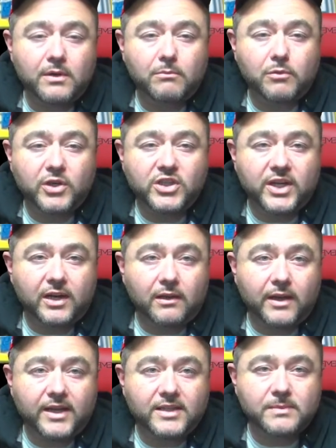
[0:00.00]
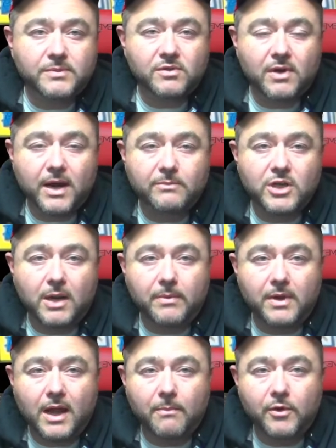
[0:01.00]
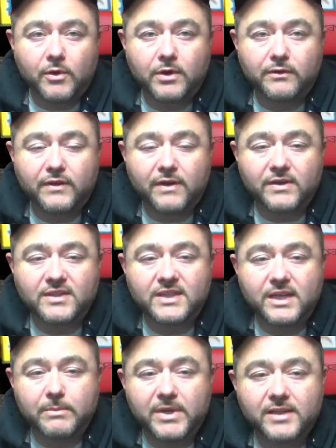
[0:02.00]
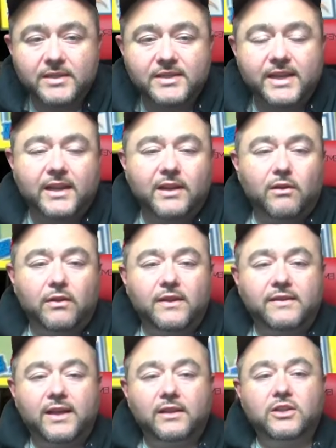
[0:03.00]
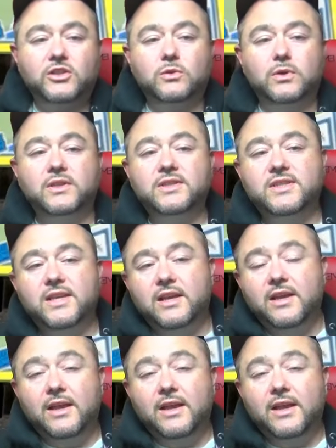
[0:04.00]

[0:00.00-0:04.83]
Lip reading: appreciate a like, subscribe, drop a comment who your favorite team is, get in on the daily shorts.